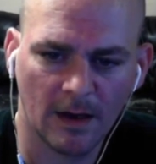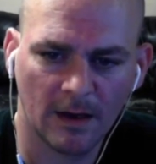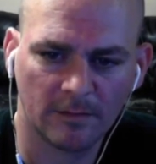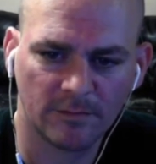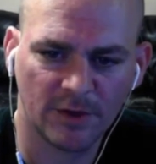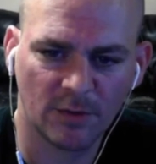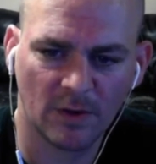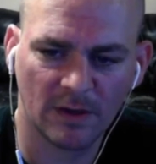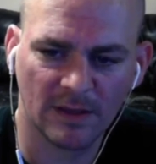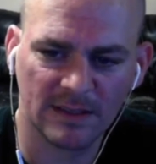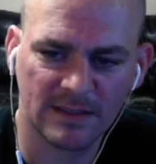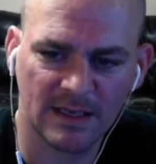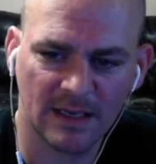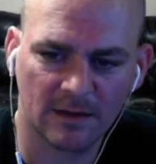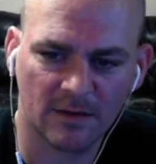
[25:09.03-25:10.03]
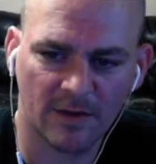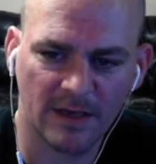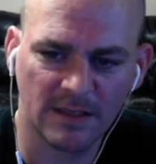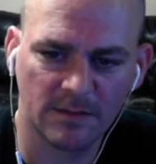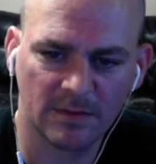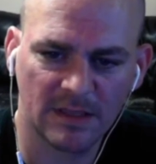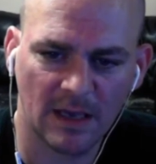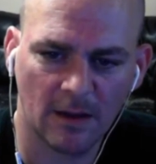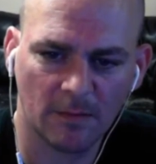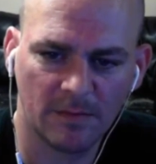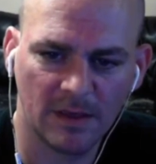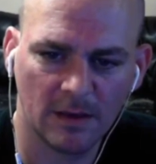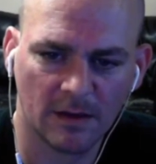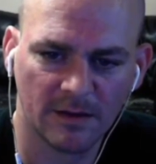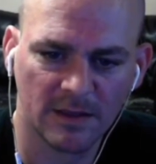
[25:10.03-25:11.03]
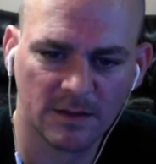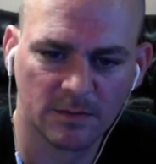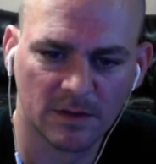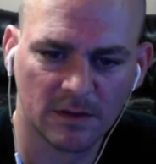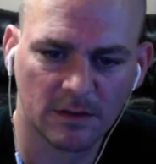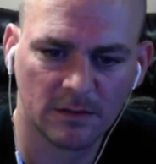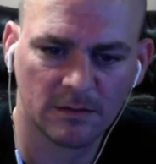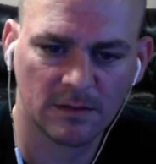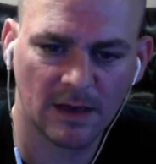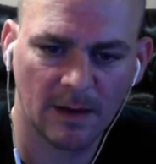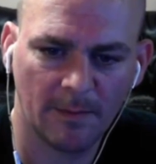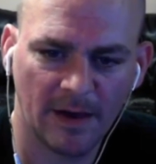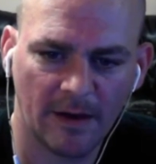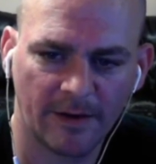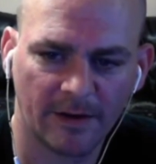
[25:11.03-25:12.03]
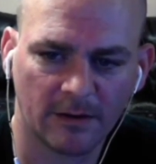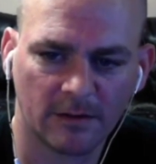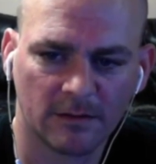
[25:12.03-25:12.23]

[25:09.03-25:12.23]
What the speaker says: You know what? Let's get crazy with the LB on this one. How about it?